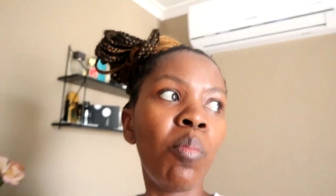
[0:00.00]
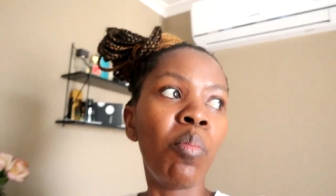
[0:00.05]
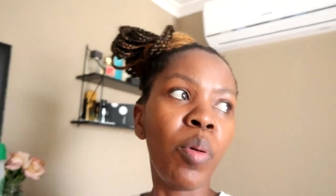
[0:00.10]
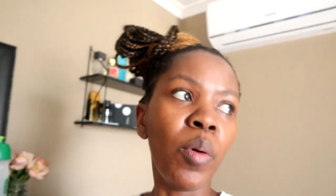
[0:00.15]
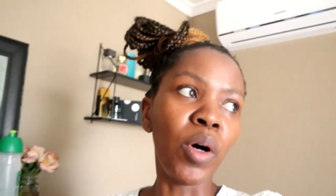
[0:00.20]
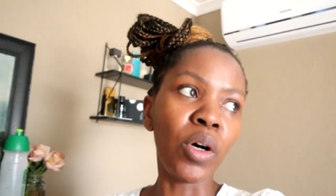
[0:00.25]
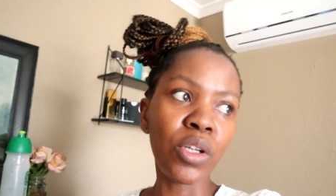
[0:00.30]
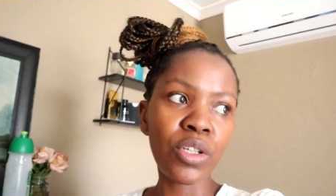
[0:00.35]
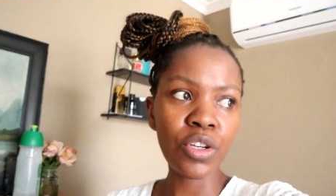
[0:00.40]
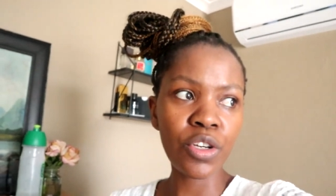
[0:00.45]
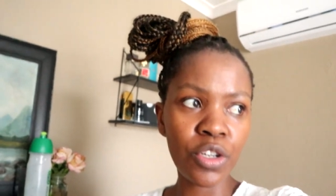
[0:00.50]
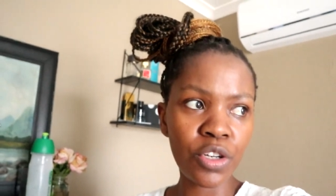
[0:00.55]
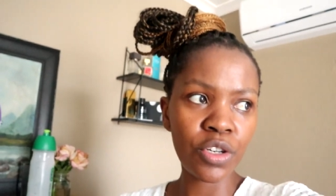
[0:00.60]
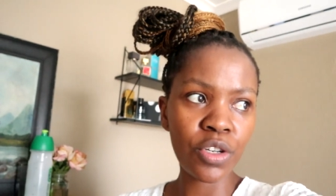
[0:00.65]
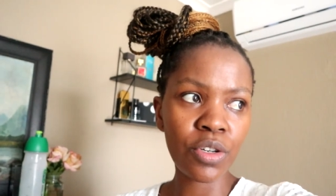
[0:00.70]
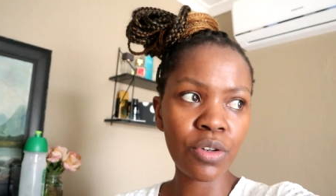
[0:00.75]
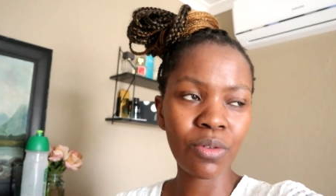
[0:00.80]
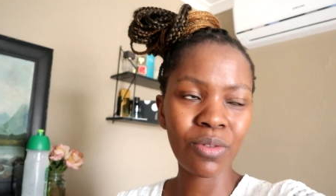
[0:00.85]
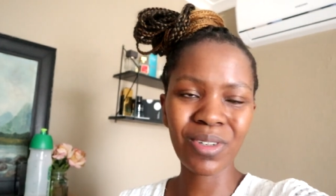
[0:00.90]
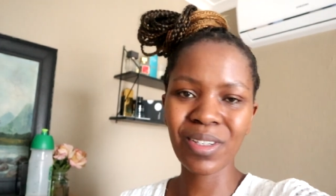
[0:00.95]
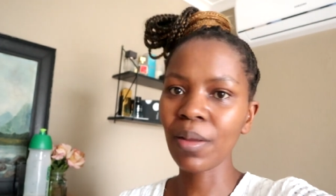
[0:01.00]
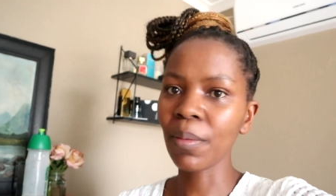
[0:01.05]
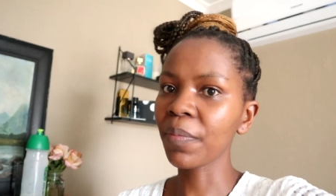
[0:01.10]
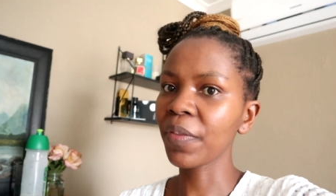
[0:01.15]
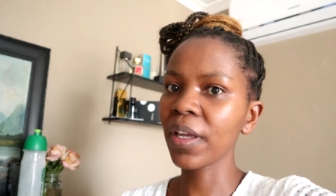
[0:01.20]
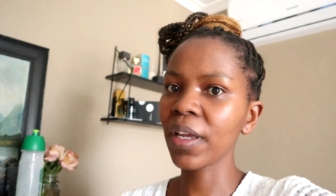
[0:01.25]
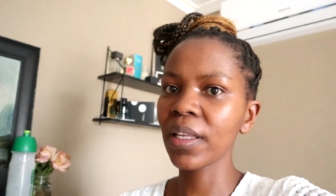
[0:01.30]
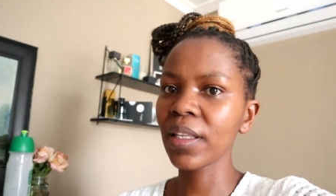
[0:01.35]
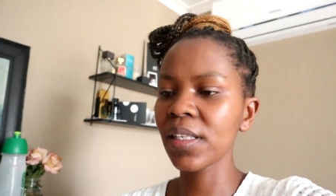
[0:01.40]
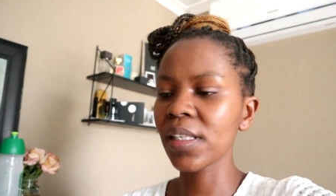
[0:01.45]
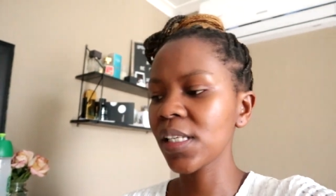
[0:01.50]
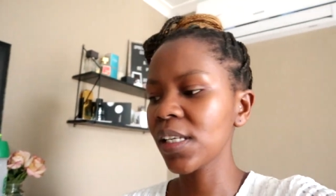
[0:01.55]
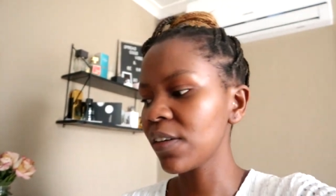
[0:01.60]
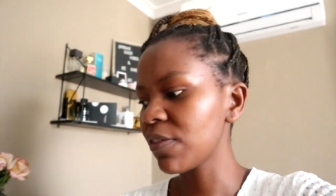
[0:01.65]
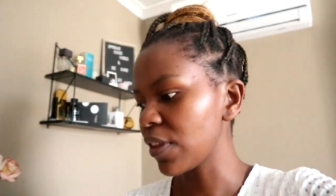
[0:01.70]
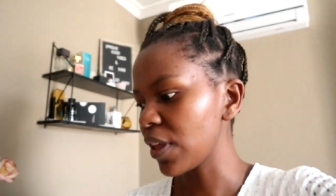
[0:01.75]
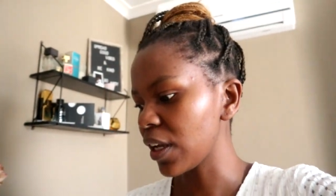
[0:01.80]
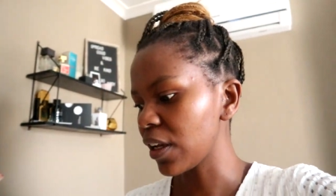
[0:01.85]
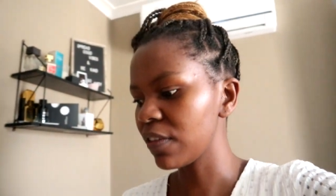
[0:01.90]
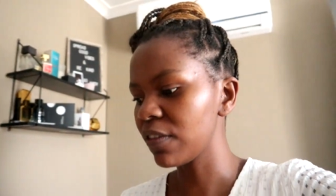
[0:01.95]
Bosch or something and see
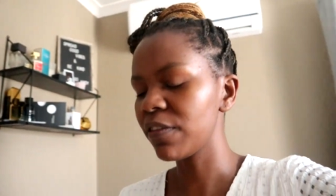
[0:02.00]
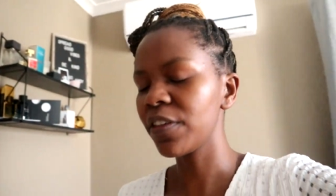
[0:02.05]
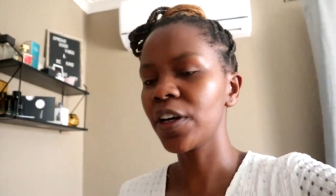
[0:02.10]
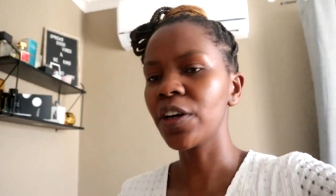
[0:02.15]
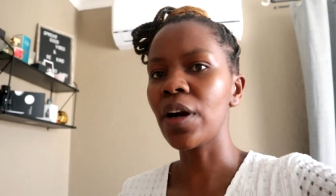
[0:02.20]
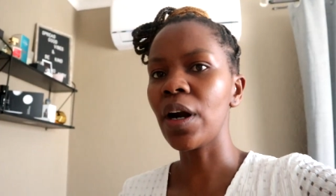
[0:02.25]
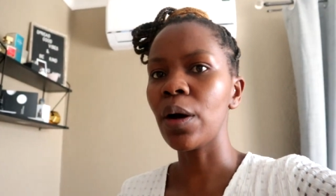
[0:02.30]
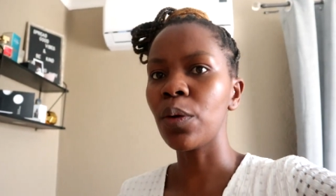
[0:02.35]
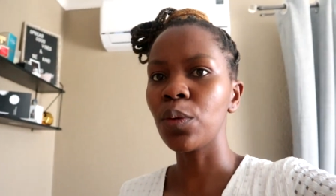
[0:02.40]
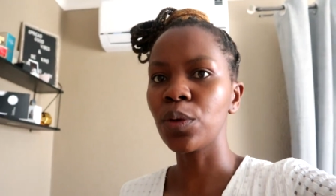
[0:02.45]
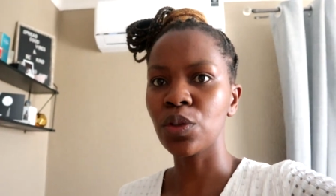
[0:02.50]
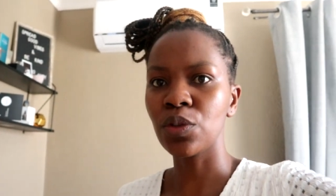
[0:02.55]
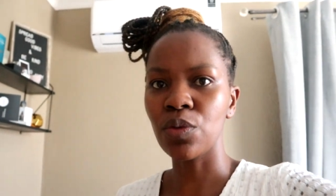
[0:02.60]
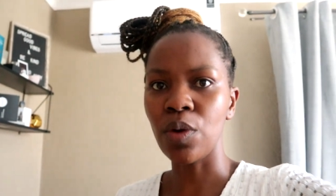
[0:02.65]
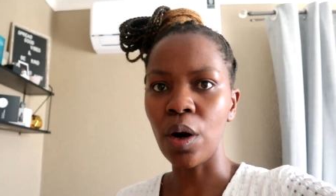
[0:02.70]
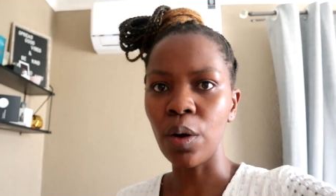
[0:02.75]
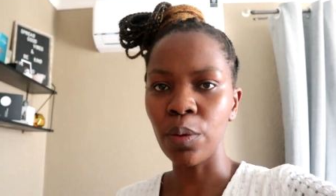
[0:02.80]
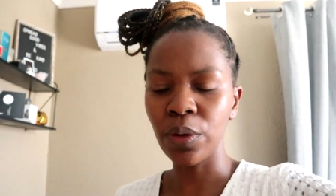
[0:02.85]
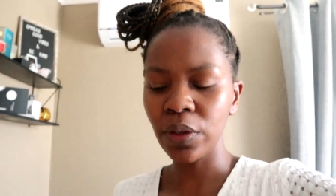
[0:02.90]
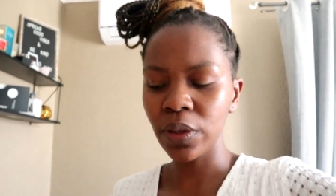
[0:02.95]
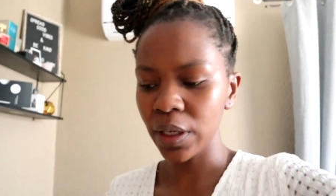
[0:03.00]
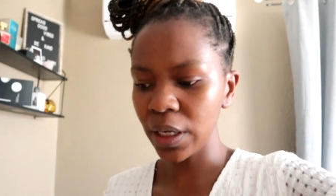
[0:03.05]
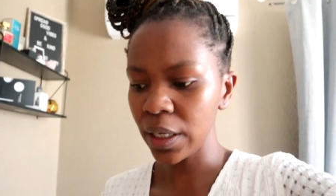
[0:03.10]
if they can figure out what's wrong with